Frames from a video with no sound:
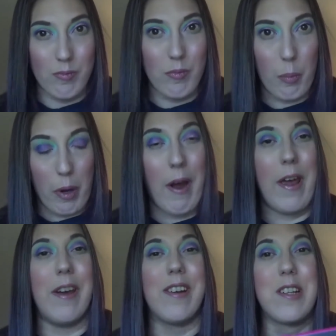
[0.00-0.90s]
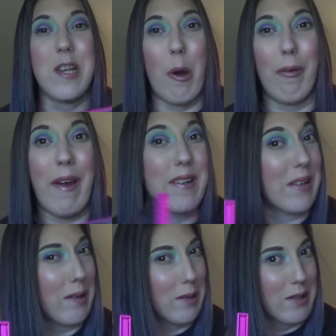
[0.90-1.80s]
bought it. So that's a
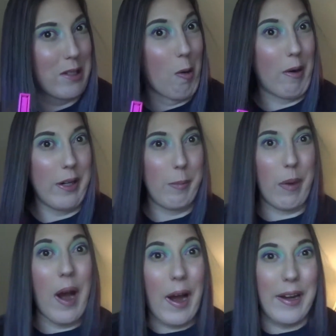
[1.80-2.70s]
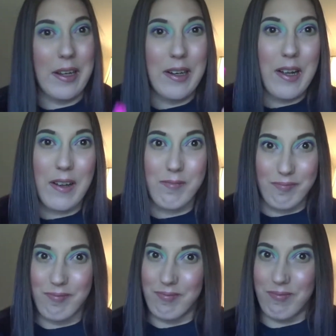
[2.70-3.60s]
little story behind
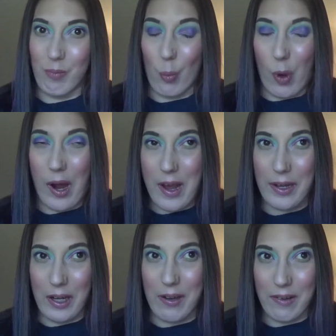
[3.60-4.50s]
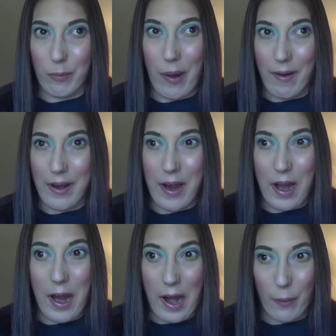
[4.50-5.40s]
why I got this palette
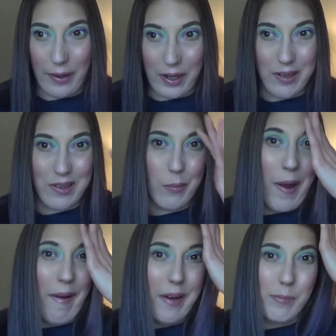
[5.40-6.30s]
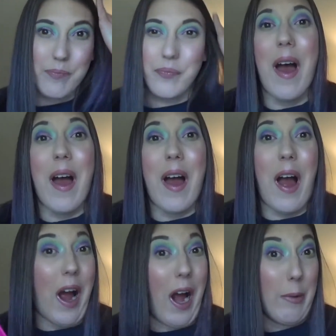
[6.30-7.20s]
and how I got this palette.
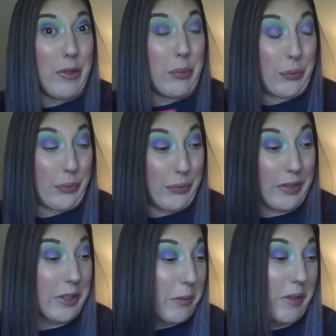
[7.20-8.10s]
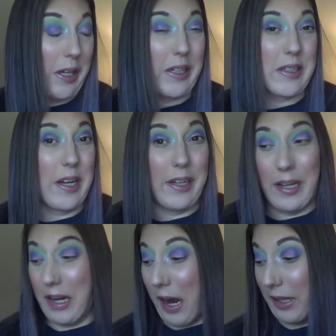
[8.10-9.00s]
I was really
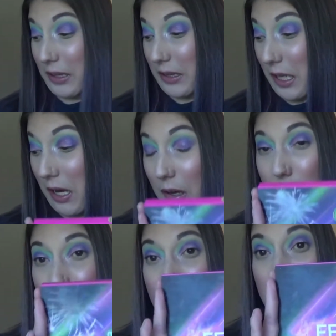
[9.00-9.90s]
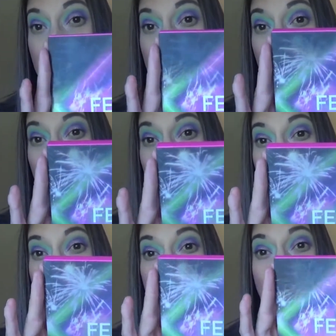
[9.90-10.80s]
excited. I love
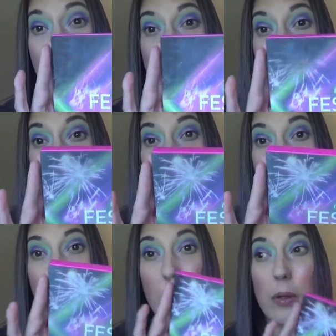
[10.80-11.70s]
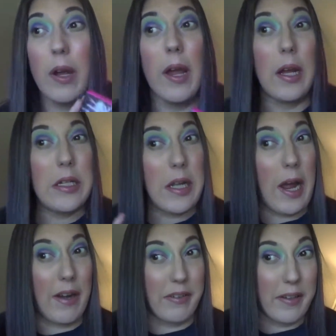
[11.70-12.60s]
the packaging, but we'll get
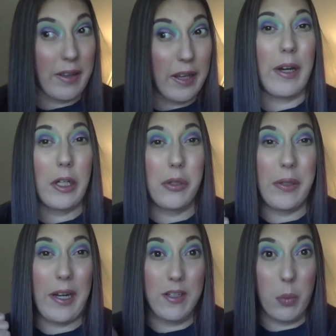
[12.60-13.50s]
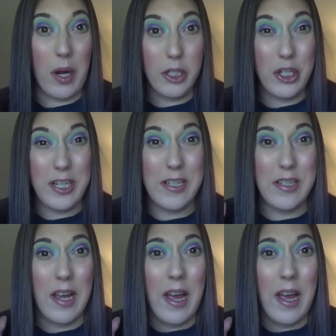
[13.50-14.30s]
into everything, including swatches